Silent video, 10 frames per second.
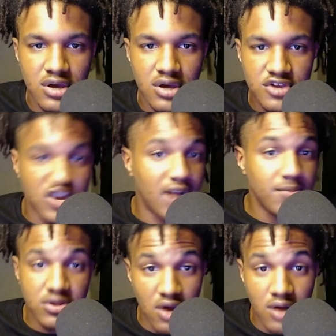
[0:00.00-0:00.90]
Sean
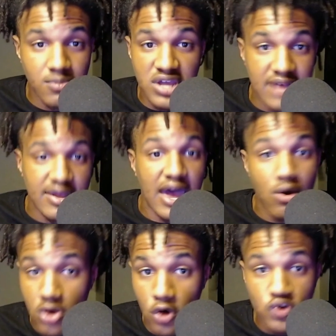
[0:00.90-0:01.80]
McDermott got
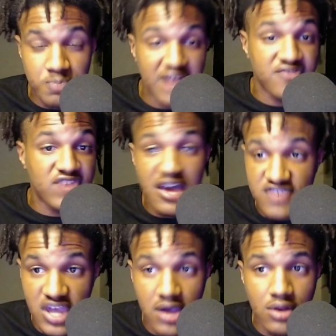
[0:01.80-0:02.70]
outcoached by Zac
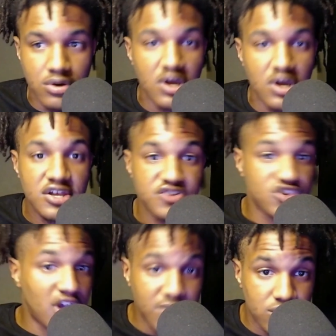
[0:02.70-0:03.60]
Taylor.
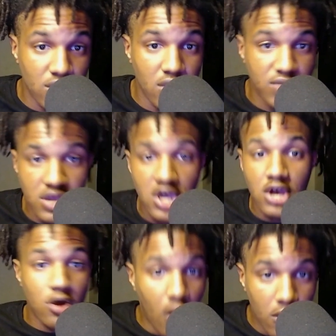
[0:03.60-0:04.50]
Sean McDermott
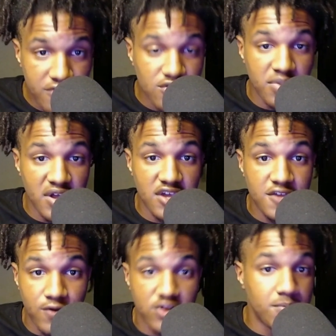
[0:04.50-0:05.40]
calls the plays
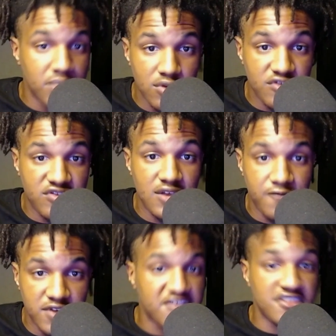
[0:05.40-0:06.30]
for the Bills
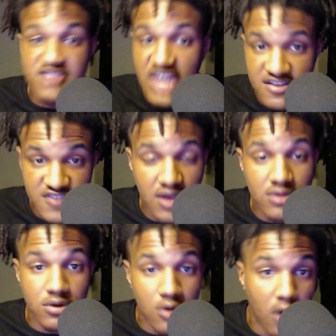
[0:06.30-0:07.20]
defense, and Zac Taylor
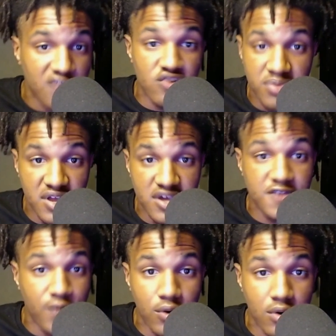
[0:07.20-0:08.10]
calls the plays
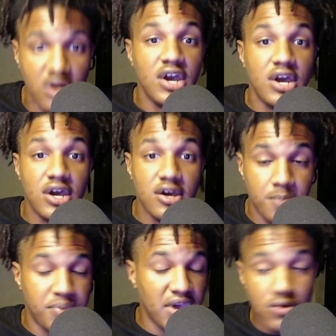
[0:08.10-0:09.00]
for the
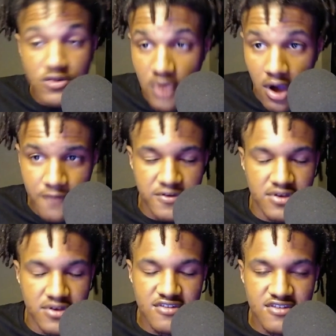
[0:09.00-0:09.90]
Bengals
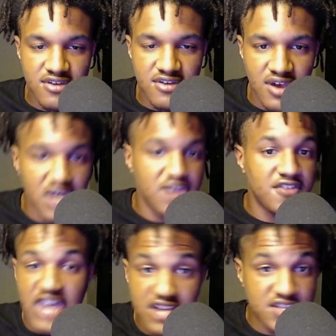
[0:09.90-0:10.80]
offense. And
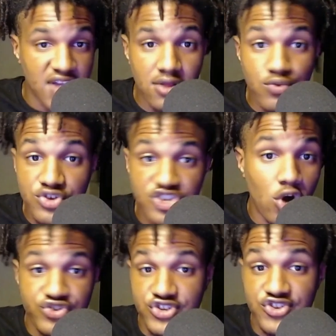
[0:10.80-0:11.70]
Zac Taylor was
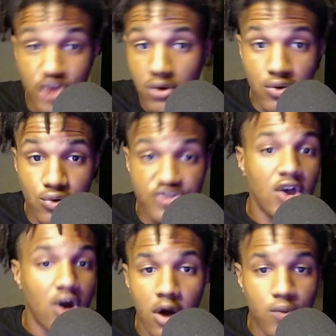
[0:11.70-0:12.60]
coaching circles
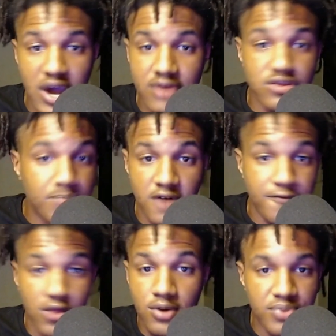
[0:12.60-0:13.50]
around the
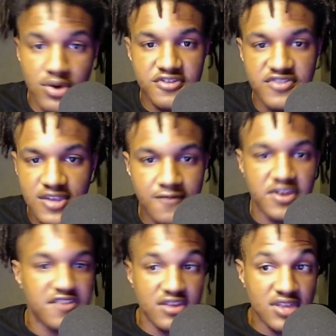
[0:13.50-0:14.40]
Buffalo Bills
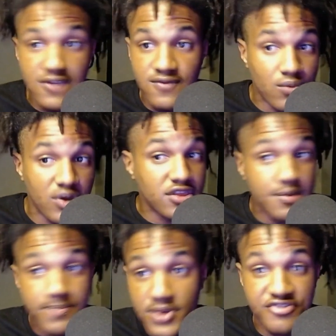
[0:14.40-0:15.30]
defense. And even when the
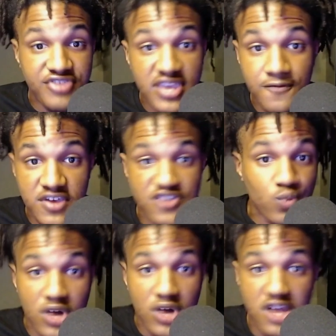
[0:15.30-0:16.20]
Bills defense
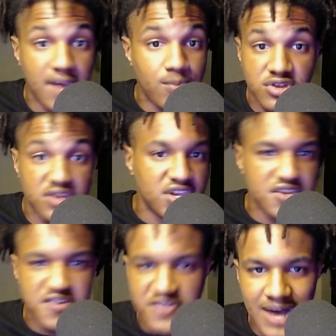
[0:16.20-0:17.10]
was able to get
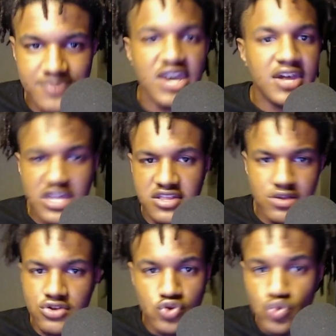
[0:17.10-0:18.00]
stops, they
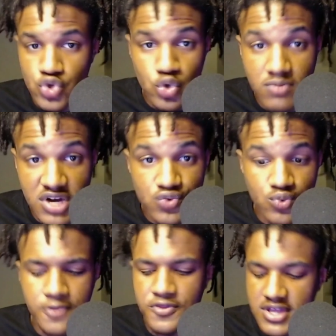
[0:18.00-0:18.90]
didn't do too much
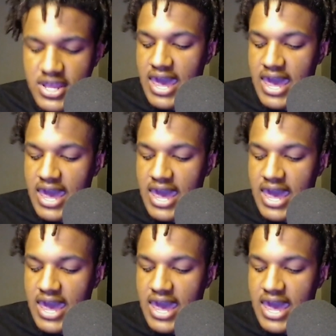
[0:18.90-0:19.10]
with it.